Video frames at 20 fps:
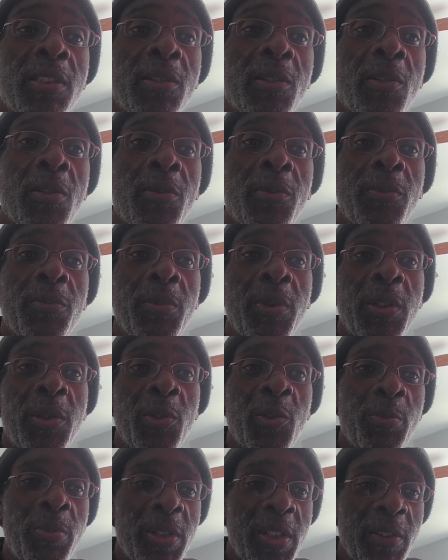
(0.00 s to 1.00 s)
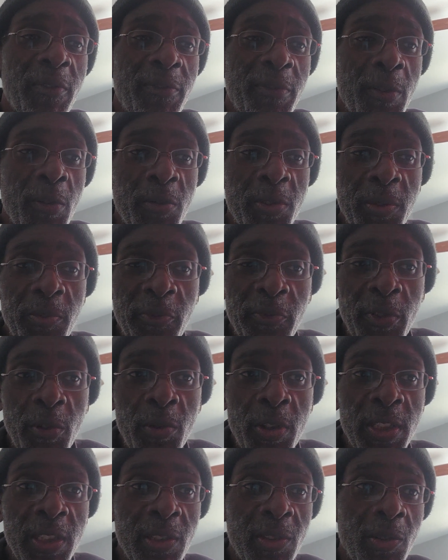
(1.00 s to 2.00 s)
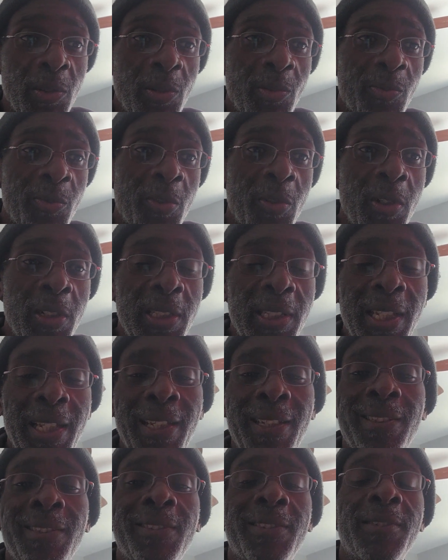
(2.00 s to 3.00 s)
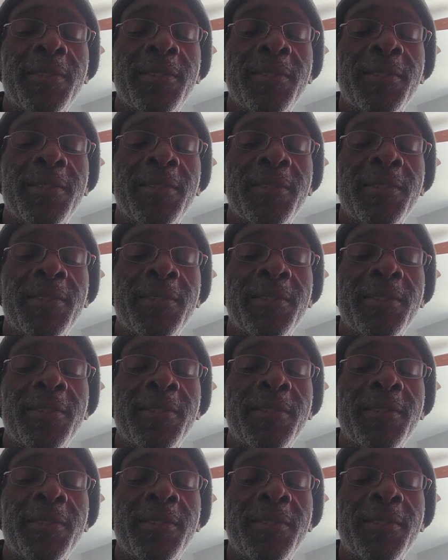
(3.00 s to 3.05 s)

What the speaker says: on we too busy focusing on the wrong thing.